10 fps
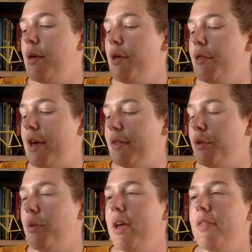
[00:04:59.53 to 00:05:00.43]
that the
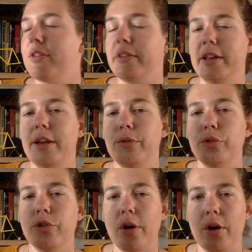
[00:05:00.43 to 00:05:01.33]
way the slaves
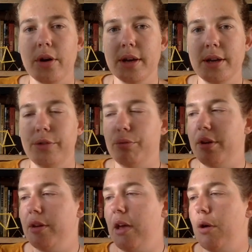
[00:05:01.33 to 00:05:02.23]
talk is
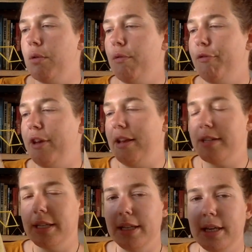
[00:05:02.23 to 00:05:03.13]
written down
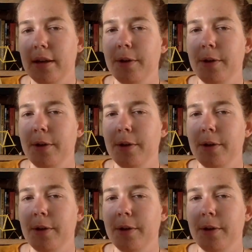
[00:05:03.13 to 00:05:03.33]
phonetically.